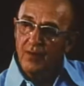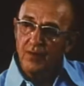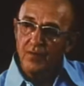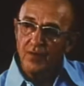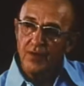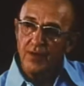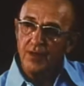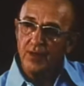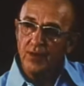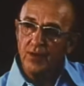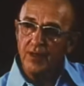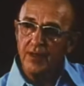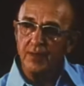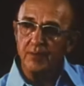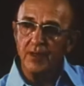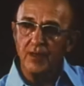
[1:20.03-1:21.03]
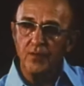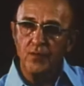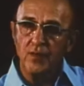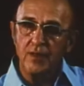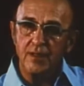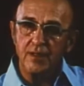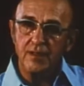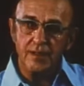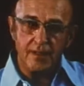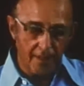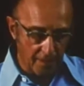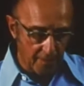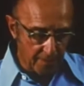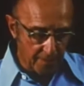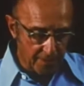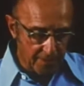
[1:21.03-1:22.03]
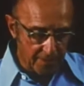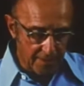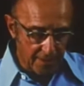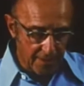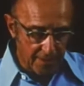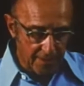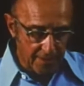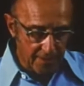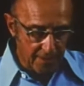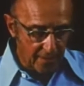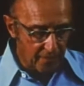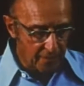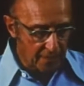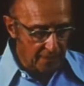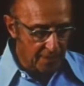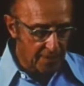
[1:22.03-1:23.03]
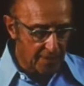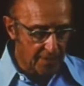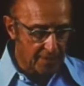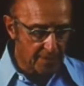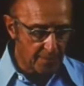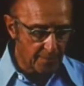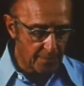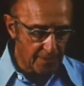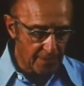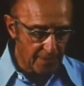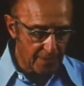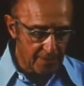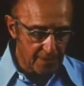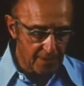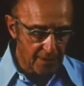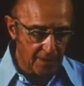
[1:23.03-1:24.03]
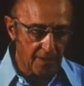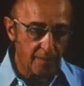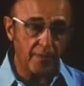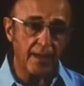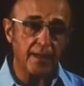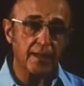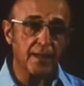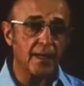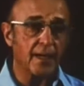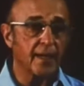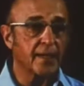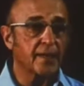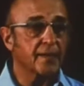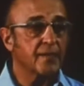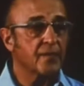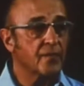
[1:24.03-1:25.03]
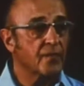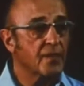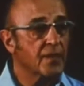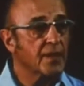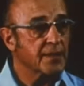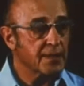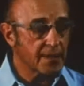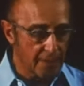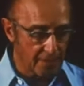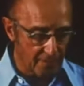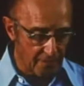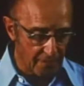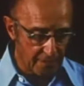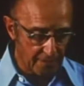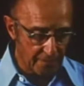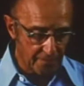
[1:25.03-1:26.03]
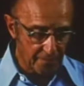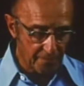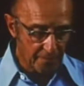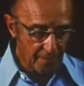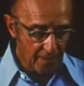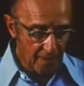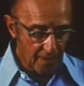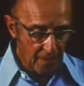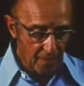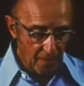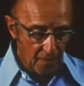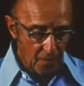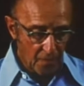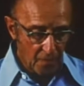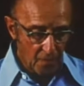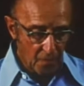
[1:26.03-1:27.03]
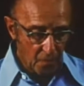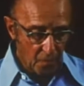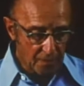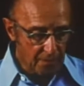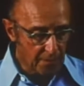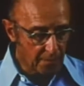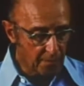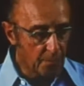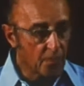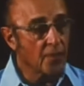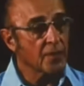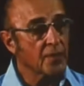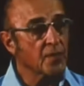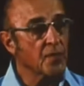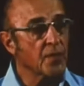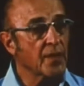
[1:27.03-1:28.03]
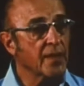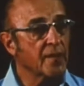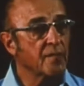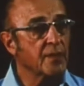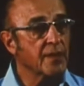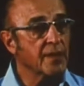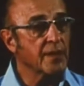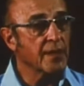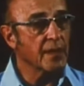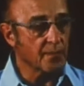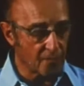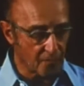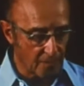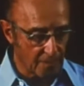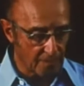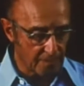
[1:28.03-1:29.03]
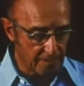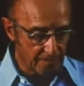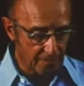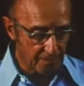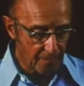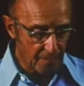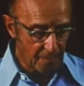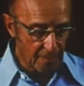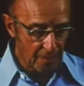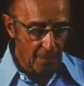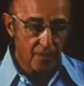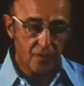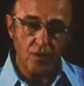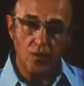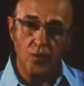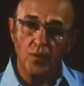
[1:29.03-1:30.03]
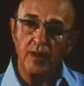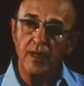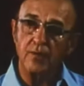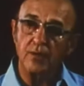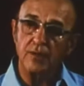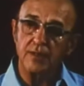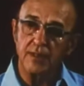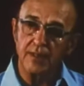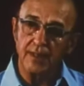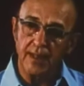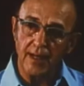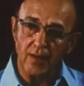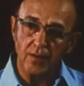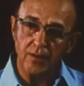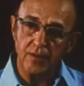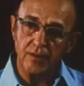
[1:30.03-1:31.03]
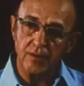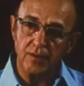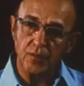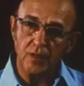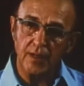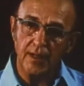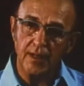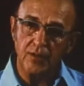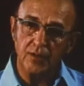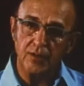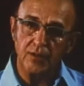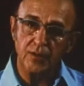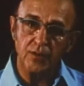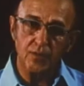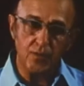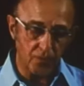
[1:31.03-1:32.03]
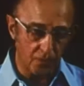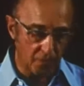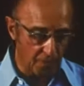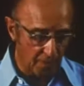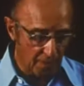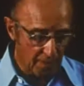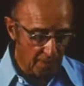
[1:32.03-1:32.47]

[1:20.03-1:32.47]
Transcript: Very early in my work as a therapist, I discovered that simply listening to my client very attentively was an important way of being helpful. So when I was in doubt as to what I should do